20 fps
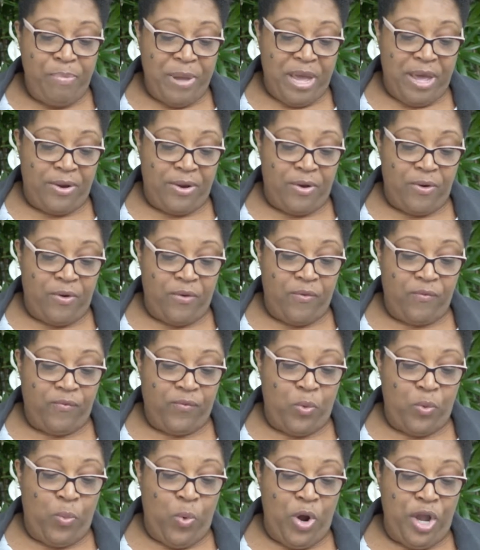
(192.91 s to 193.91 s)
better
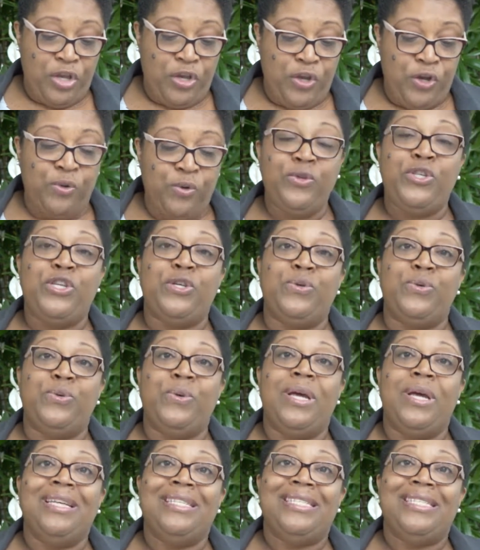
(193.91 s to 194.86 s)
for what you do